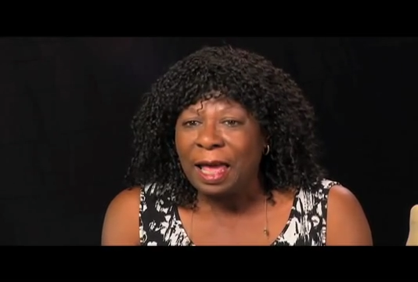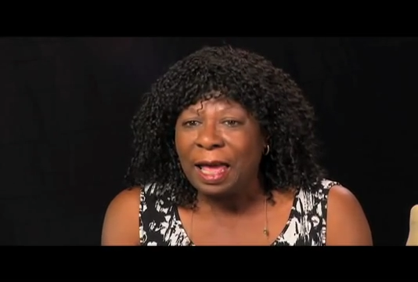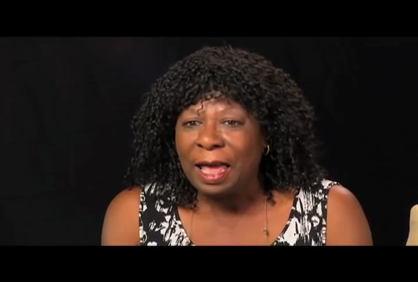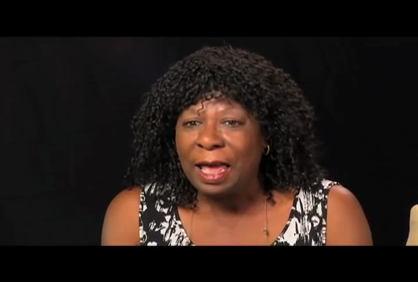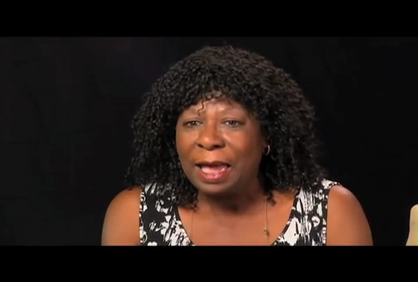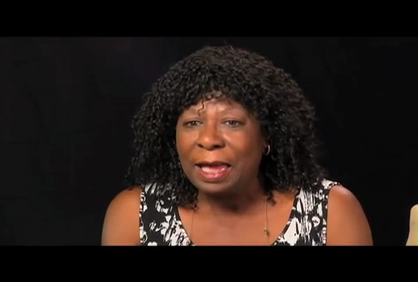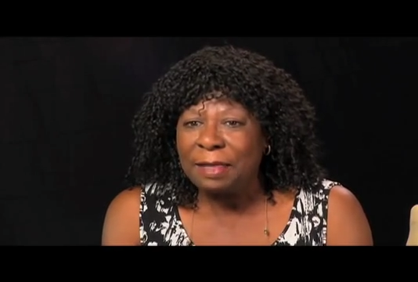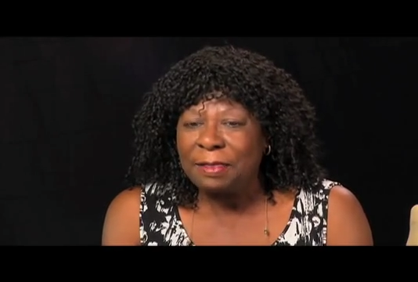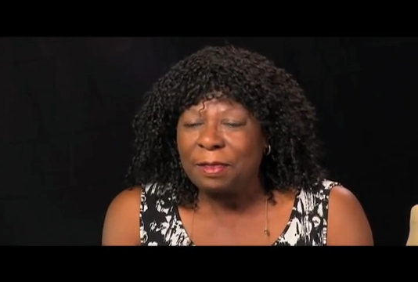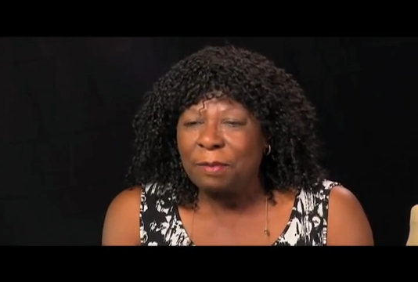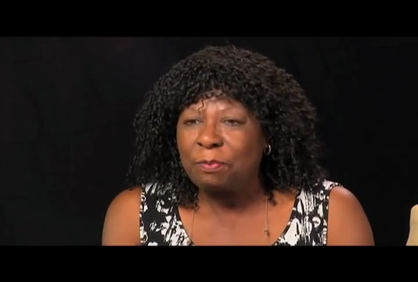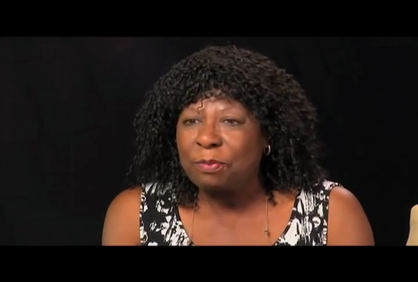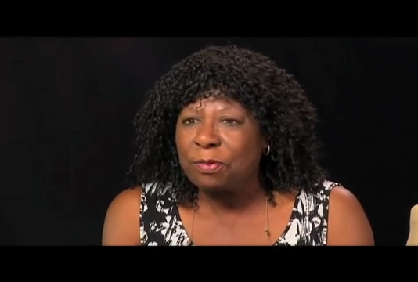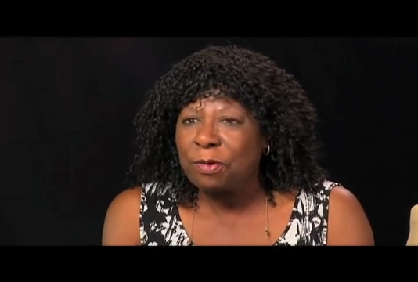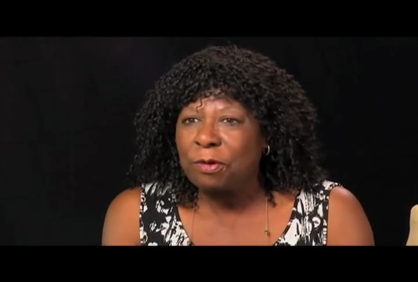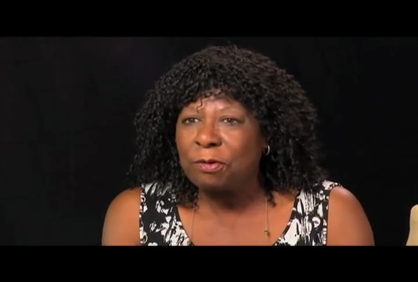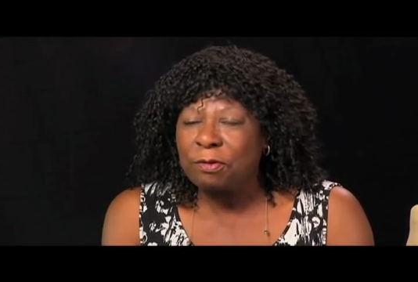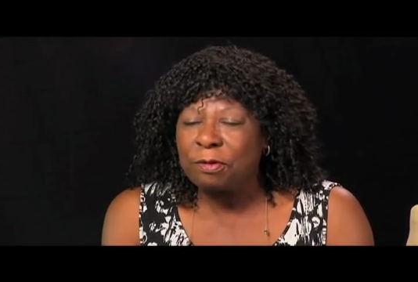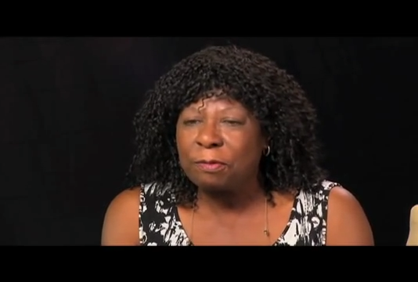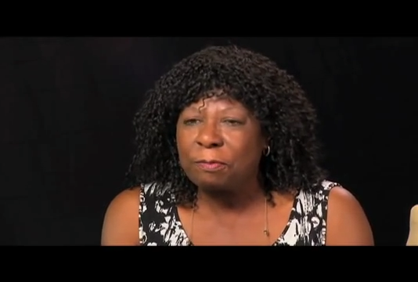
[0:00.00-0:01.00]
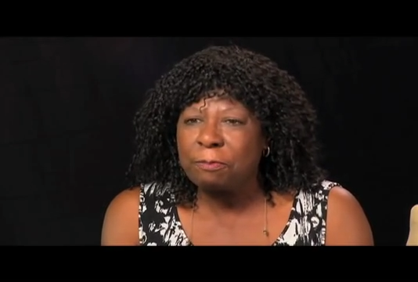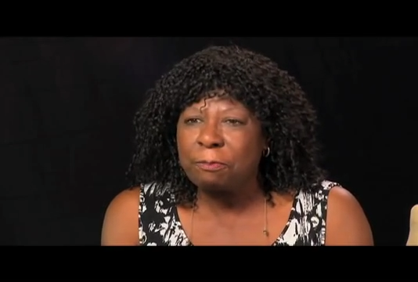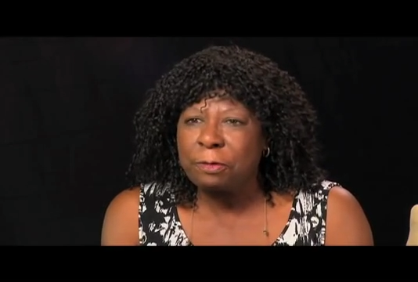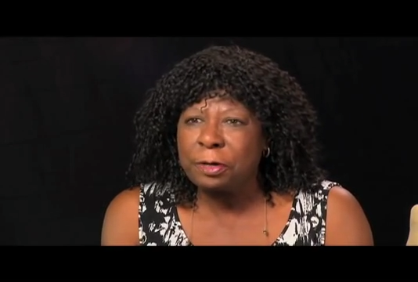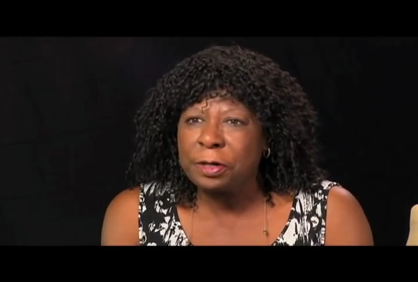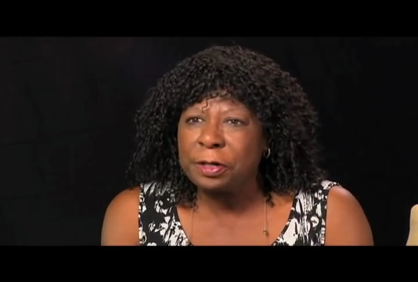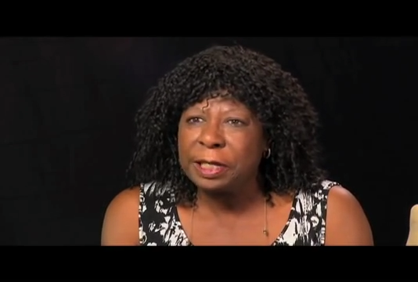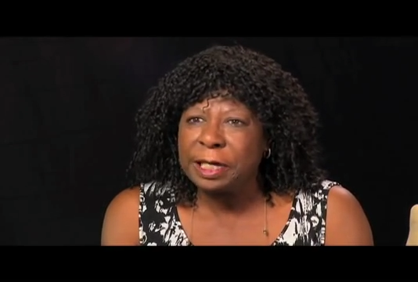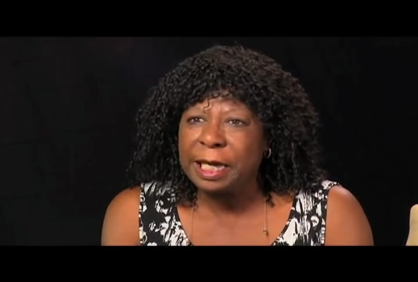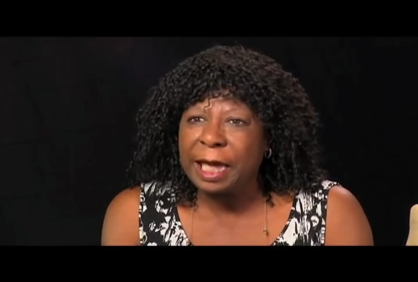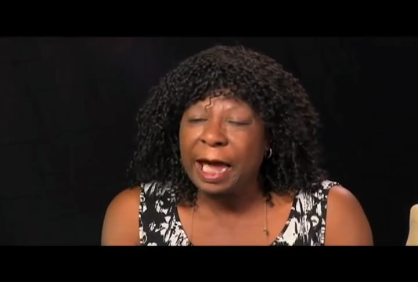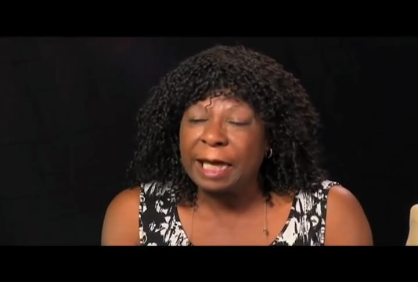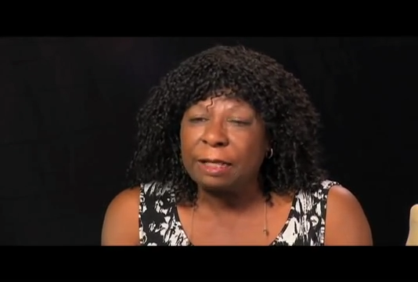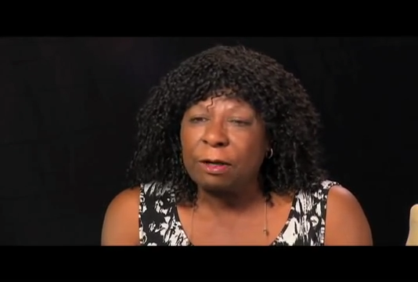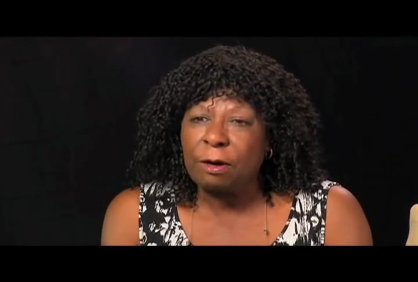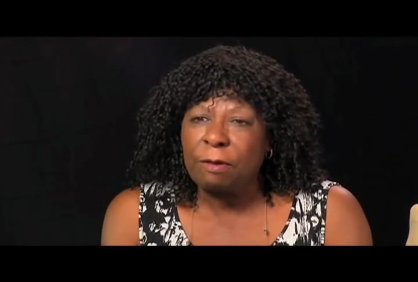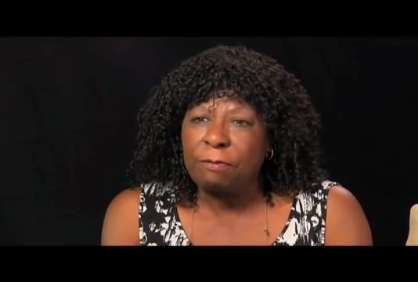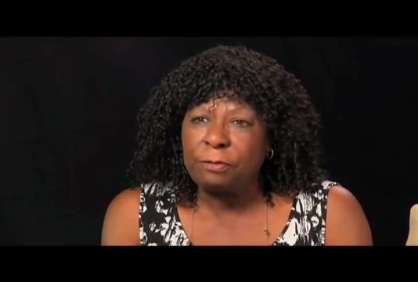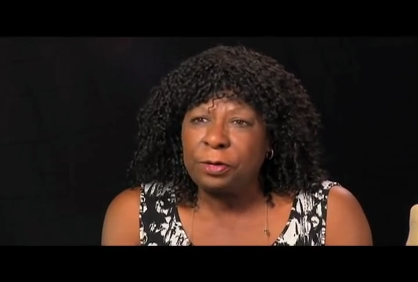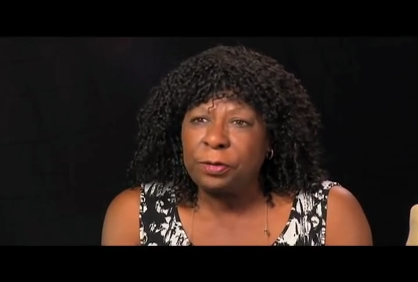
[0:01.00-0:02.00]
And the program really got
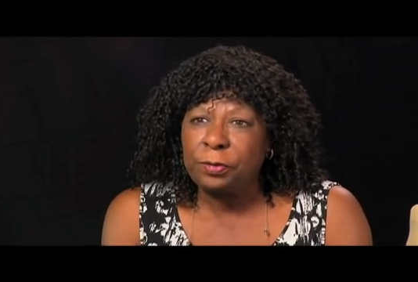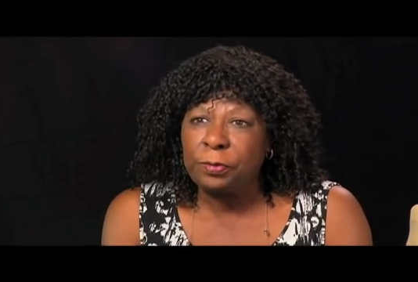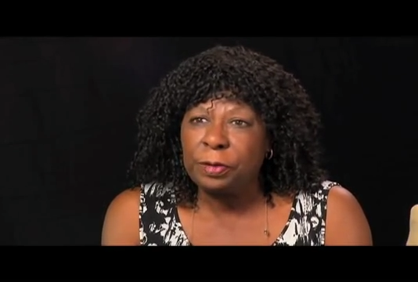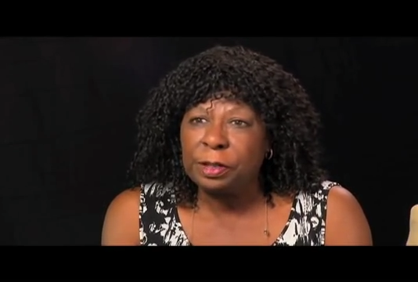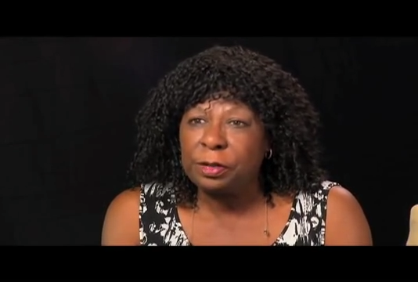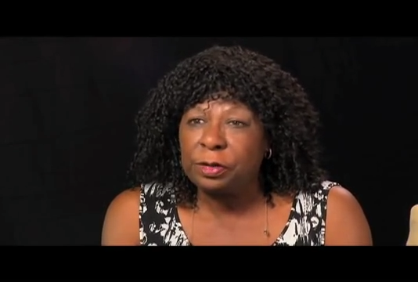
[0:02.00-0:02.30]
off to a